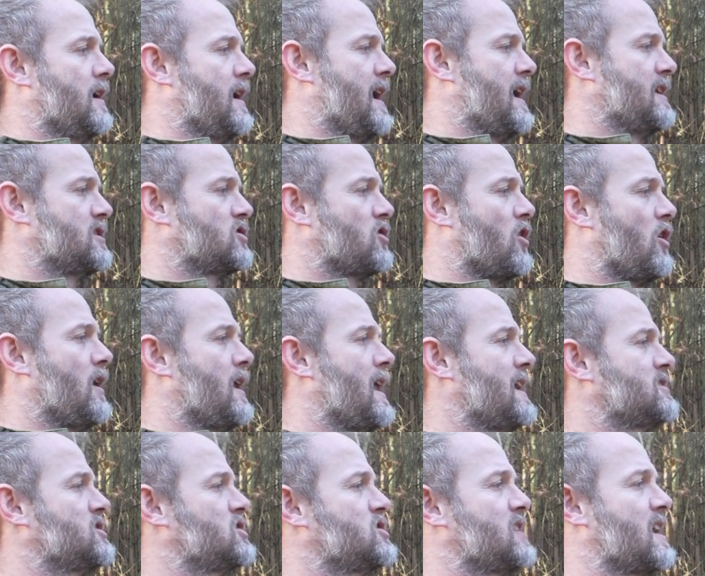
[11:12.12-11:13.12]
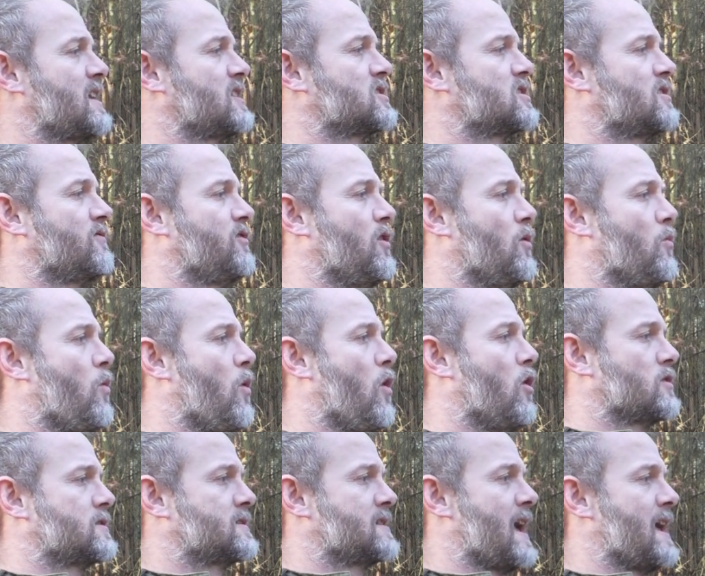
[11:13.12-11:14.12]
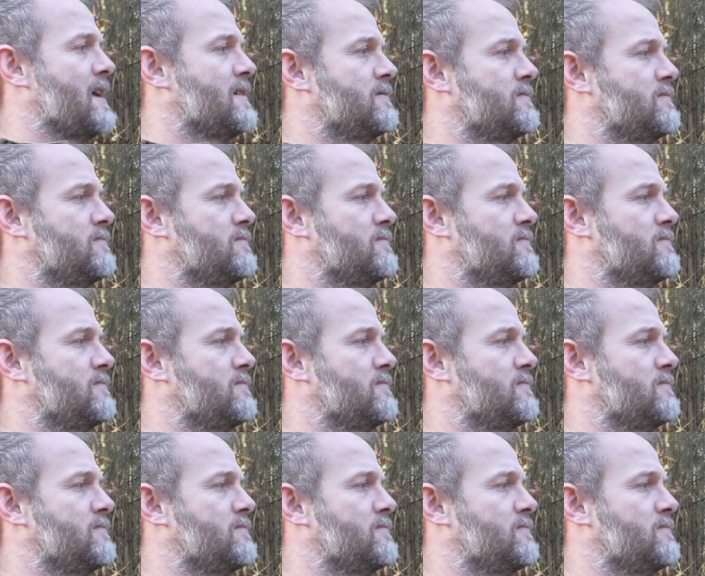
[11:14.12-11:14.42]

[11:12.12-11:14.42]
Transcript: it's got less chance of the water